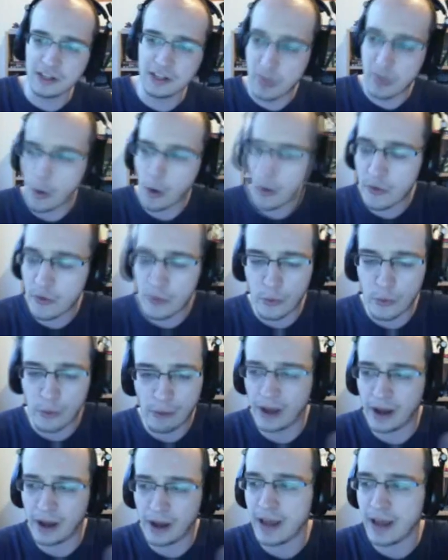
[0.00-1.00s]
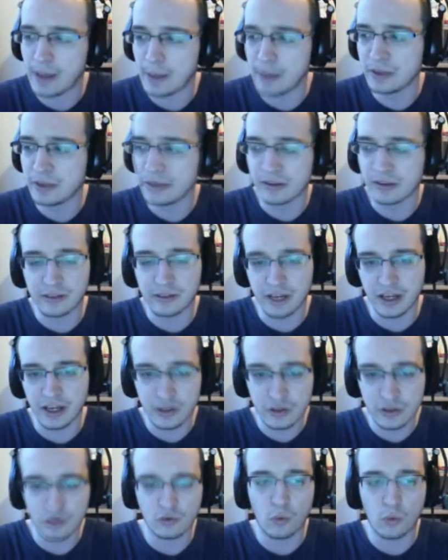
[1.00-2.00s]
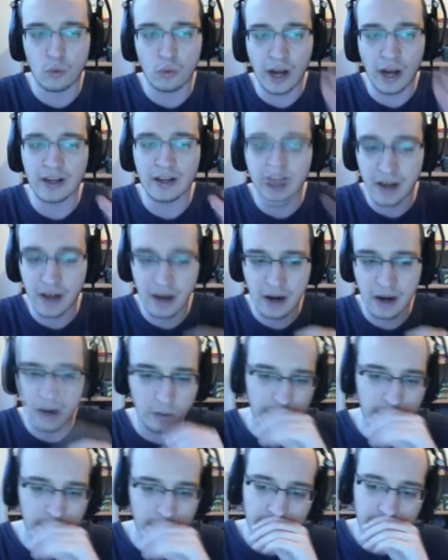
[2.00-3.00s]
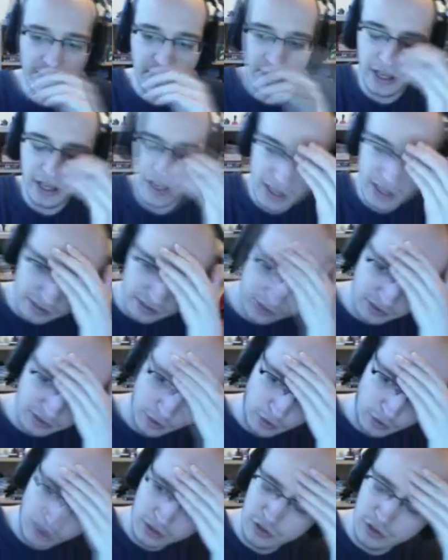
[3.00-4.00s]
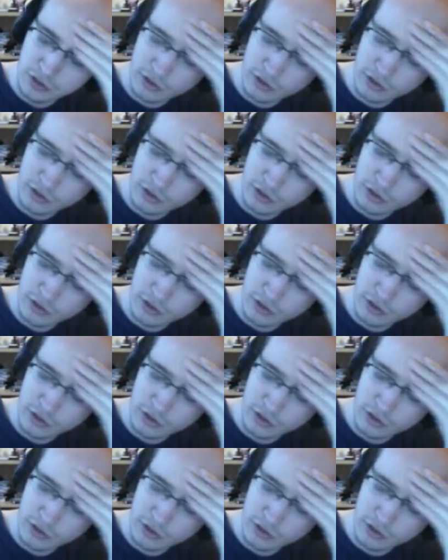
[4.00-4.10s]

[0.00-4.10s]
where I am in the stage right now. And that's not a good